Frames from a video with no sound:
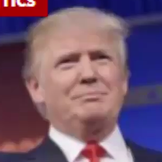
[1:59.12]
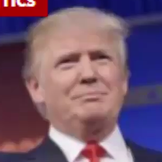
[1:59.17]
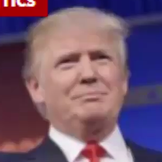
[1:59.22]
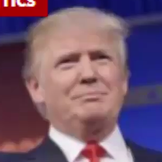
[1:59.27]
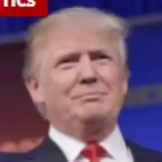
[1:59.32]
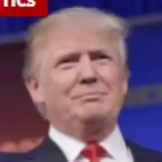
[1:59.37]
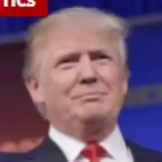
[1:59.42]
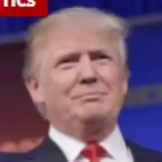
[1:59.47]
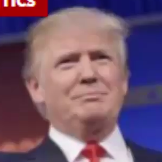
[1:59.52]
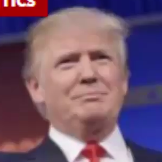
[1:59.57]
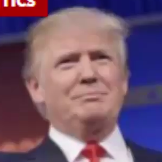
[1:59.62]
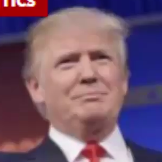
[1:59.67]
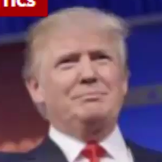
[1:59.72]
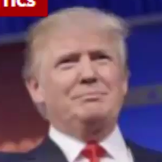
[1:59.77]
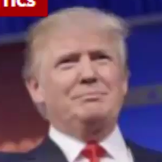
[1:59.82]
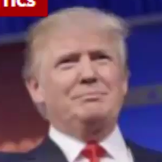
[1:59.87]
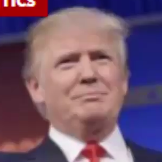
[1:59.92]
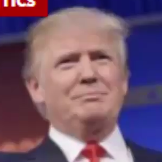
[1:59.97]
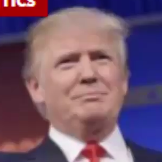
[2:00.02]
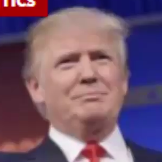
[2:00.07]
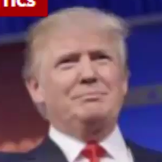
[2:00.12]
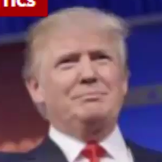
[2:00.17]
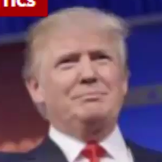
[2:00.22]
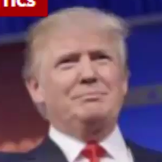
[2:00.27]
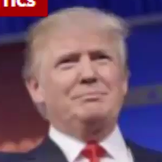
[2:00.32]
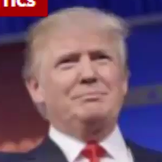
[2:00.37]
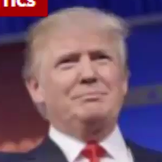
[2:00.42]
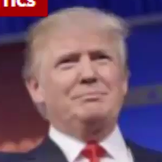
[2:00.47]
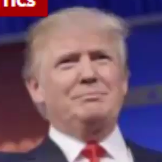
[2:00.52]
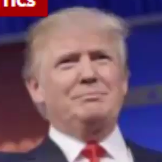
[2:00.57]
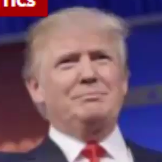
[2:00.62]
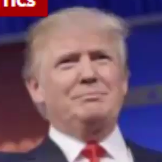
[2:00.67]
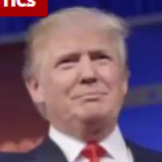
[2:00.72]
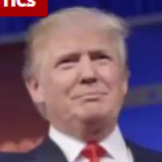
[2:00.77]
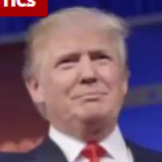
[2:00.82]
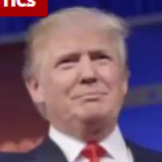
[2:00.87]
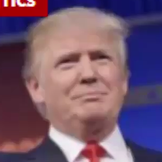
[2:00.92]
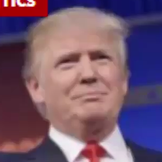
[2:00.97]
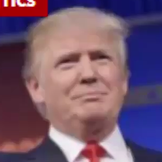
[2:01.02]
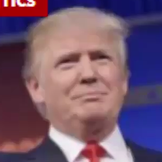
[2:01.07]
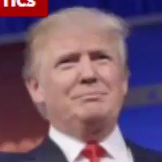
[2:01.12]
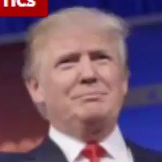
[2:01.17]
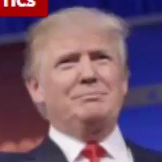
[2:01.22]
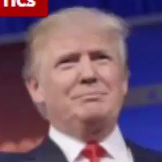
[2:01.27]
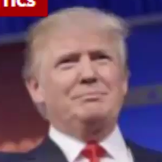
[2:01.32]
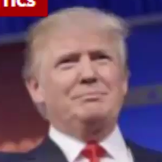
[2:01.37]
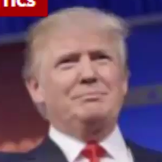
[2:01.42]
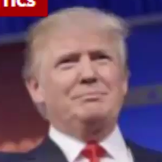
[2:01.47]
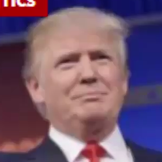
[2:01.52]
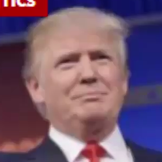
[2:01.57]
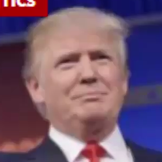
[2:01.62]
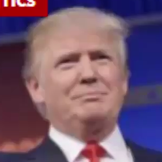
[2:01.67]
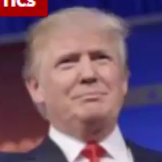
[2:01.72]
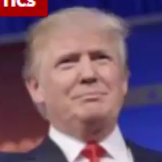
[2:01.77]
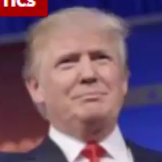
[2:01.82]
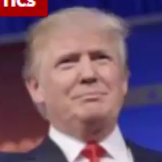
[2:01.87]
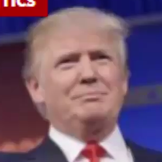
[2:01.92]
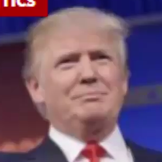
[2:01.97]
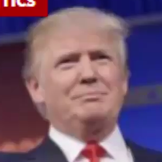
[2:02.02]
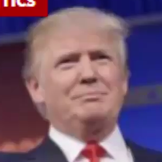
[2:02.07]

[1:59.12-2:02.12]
(no lip movement)